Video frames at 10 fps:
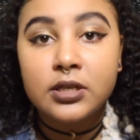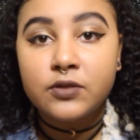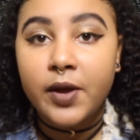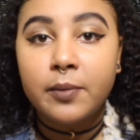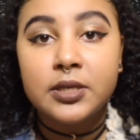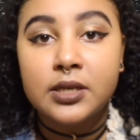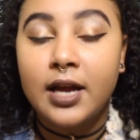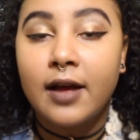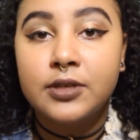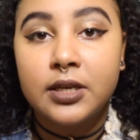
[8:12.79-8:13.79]
His family's
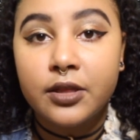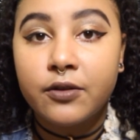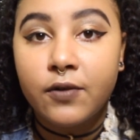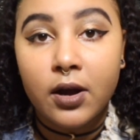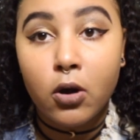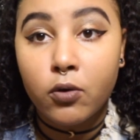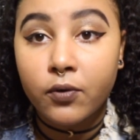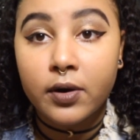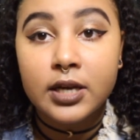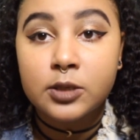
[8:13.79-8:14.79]
gonna have to get the fuck over it.